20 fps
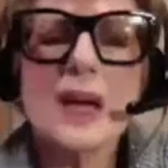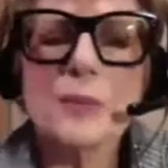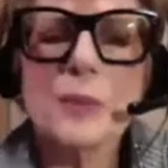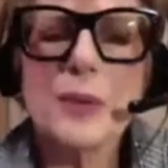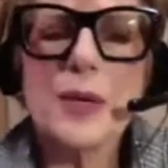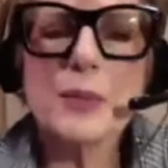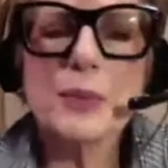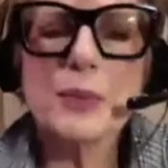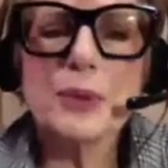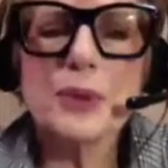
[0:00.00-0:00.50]
of
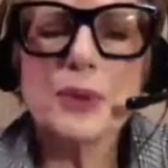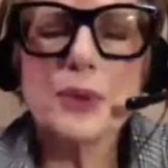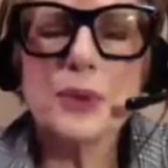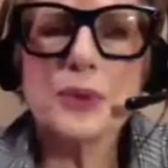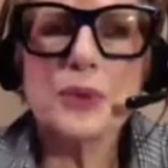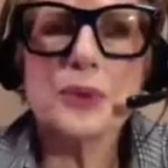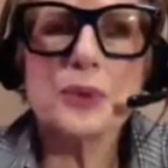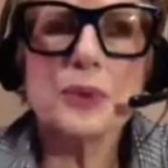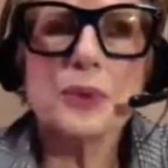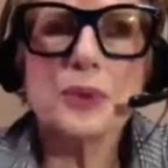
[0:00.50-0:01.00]
people
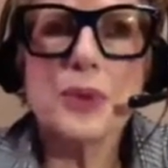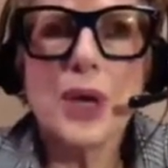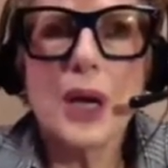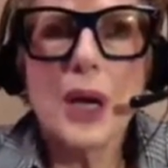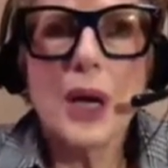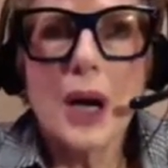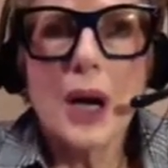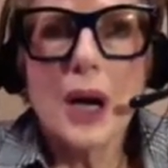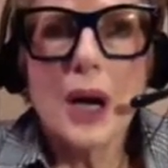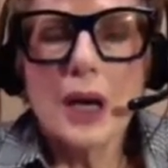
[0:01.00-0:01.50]
who
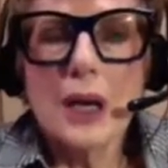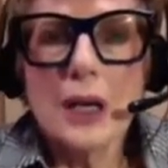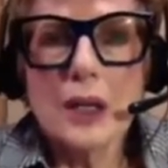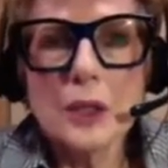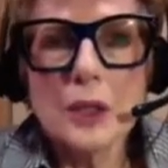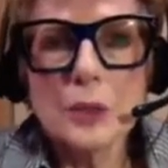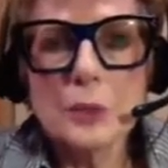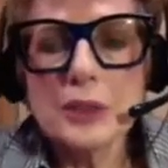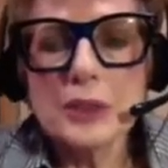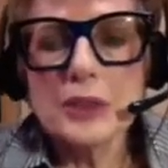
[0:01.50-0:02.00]

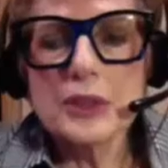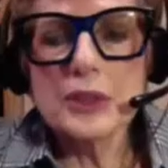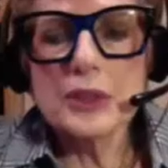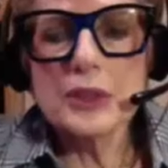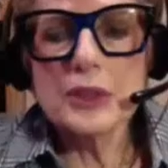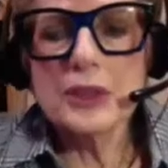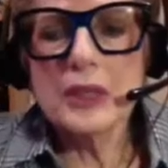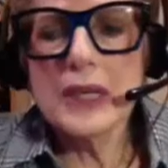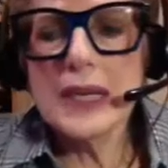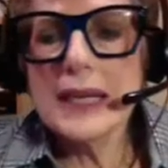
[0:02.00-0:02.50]
who
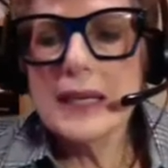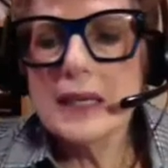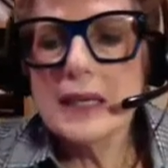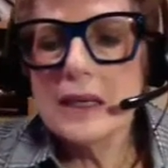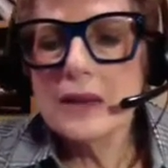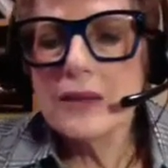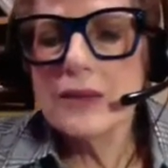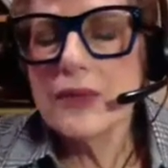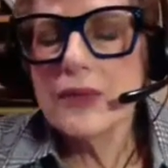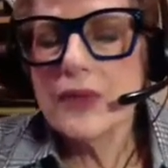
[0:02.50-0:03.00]
believes
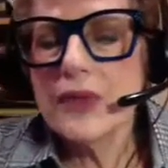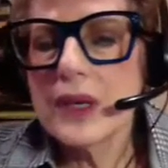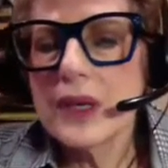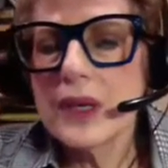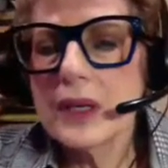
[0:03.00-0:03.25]
that